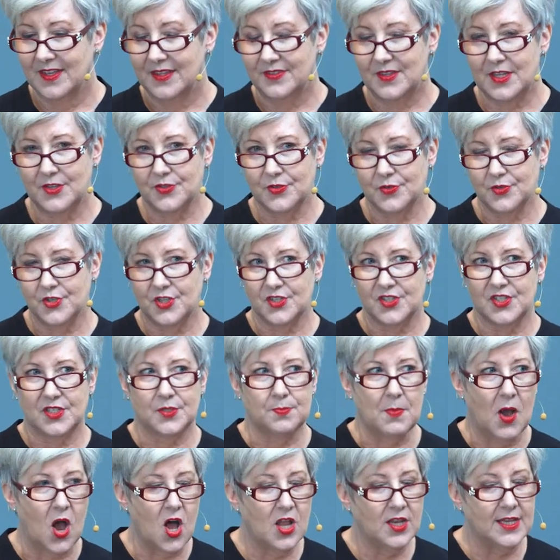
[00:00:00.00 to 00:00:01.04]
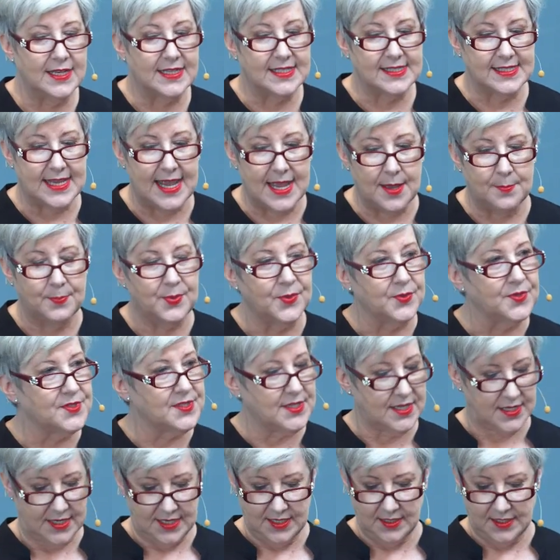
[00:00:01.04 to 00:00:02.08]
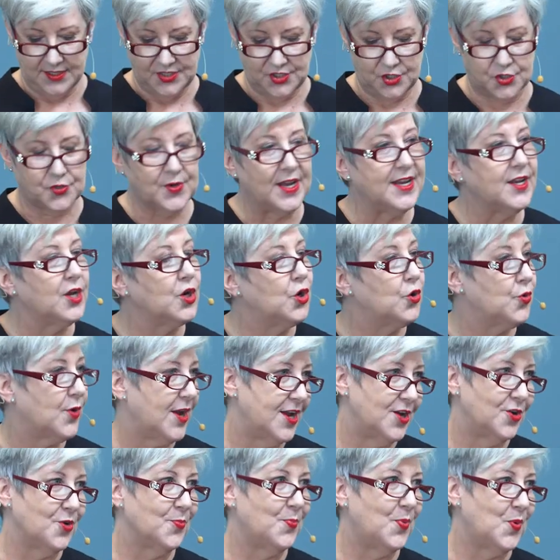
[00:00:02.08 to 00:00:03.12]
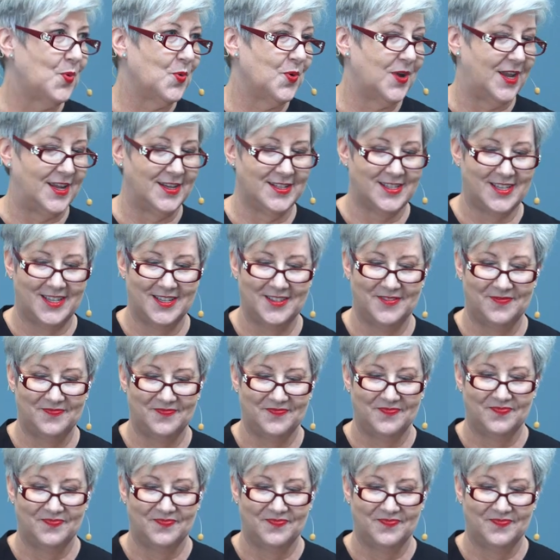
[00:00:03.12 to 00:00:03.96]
These are just small examples that illustrate a greater point,